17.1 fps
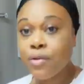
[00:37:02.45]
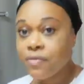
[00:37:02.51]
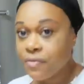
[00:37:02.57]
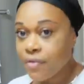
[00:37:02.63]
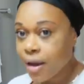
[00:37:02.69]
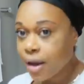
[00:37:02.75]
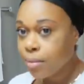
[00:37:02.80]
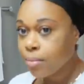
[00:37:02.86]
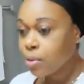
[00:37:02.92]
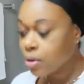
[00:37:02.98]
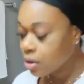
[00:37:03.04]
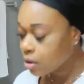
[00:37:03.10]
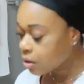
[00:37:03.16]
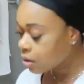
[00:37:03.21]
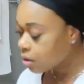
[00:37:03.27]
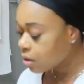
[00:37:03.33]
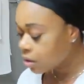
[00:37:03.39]

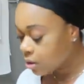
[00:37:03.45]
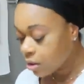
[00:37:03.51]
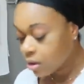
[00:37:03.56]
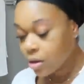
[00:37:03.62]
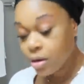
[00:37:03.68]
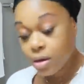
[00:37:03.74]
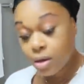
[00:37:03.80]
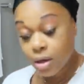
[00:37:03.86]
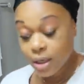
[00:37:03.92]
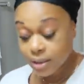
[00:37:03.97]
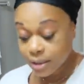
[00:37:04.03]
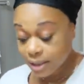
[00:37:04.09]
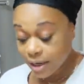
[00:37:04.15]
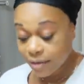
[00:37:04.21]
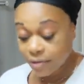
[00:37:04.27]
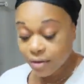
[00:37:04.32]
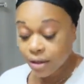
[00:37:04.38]
fiber has
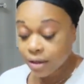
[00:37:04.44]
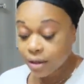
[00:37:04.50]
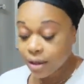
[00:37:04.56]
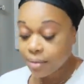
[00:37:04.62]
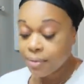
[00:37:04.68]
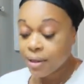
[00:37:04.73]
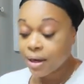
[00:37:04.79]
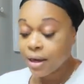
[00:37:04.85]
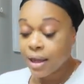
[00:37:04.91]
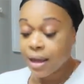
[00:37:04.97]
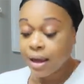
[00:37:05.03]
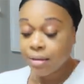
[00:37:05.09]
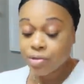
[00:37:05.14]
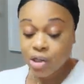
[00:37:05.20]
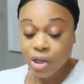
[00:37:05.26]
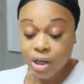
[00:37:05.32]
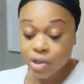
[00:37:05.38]
definitely been a
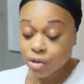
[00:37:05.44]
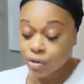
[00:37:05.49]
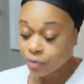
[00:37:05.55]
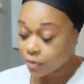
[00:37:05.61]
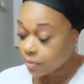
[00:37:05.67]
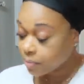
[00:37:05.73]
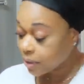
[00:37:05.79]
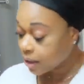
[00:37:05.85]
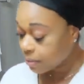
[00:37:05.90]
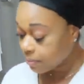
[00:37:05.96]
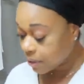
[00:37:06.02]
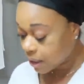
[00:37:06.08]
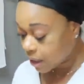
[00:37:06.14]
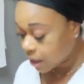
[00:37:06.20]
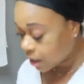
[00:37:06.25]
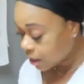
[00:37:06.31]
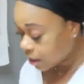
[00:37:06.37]
game changer for me
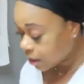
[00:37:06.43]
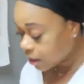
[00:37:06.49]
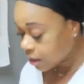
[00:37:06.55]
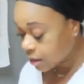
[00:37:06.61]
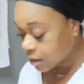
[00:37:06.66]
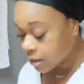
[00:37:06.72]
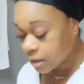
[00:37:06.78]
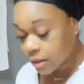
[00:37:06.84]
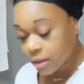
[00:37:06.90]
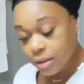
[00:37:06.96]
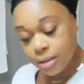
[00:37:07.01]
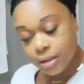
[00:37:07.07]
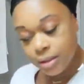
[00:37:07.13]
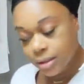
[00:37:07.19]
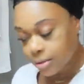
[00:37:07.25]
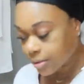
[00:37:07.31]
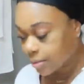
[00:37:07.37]

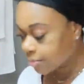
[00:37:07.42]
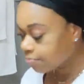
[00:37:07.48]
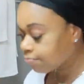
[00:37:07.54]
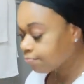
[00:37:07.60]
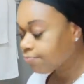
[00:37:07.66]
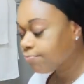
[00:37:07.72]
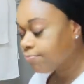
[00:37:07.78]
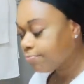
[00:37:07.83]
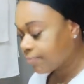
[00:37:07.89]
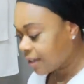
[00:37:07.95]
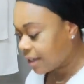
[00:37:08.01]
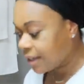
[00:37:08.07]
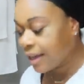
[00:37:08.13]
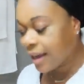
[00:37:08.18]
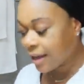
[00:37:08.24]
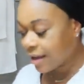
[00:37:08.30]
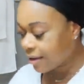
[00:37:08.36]
because
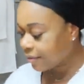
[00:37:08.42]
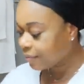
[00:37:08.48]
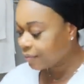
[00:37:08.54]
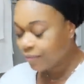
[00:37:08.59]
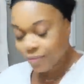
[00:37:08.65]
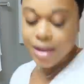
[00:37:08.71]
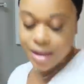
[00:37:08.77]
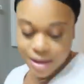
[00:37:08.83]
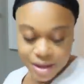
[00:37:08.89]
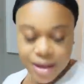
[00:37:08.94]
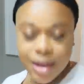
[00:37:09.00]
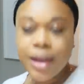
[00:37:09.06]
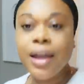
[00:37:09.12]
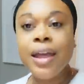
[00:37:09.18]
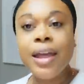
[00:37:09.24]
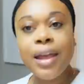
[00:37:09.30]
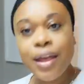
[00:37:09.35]
yeah.
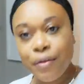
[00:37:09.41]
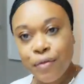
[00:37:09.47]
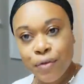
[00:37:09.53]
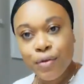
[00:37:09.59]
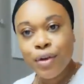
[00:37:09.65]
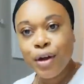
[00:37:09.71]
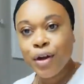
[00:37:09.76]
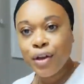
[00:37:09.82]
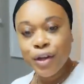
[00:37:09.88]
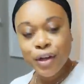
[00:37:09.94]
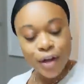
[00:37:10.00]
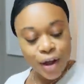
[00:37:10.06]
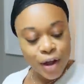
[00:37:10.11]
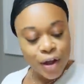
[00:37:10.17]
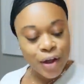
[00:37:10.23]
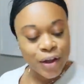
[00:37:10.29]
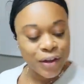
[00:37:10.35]
If you know, you
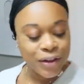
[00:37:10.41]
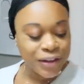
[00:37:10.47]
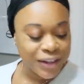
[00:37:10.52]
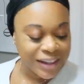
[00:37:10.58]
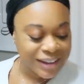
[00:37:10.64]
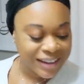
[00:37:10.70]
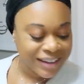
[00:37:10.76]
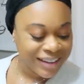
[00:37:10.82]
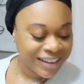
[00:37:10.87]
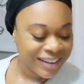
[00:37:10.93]
know.